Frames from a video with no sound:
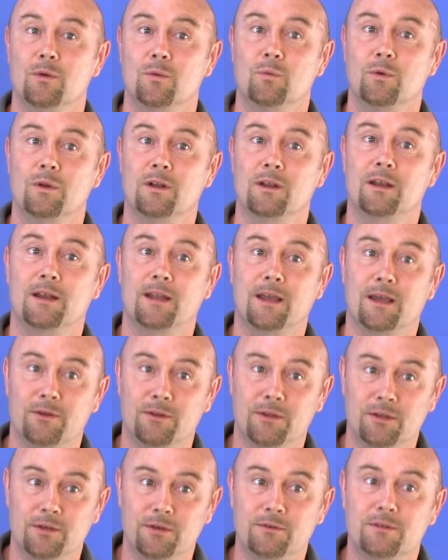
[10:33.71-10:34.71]
will allow
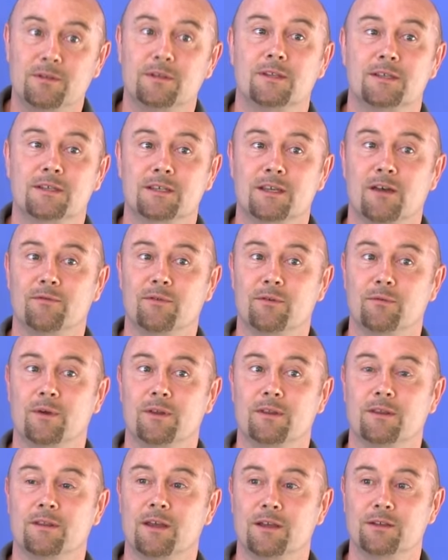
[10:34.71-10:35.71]
you to discover
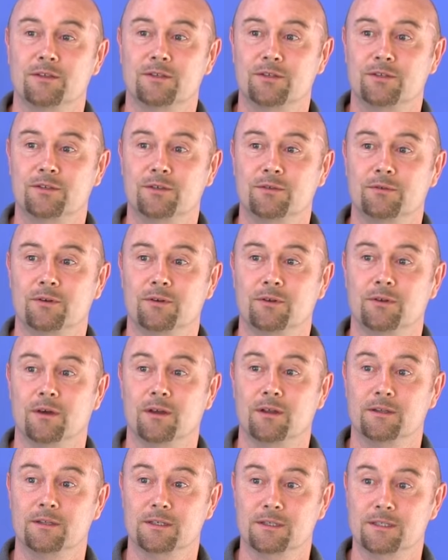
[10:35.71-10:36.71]
whether that's true or
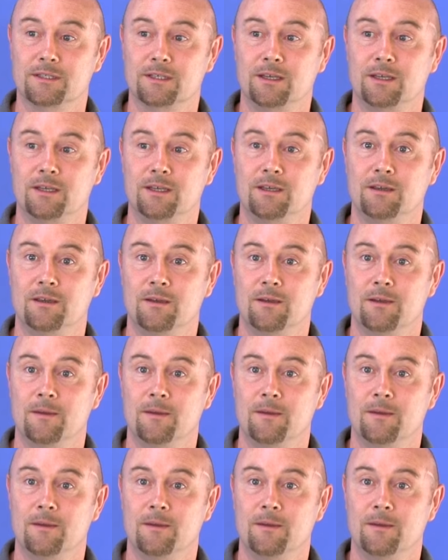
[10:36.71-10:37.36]
not and to see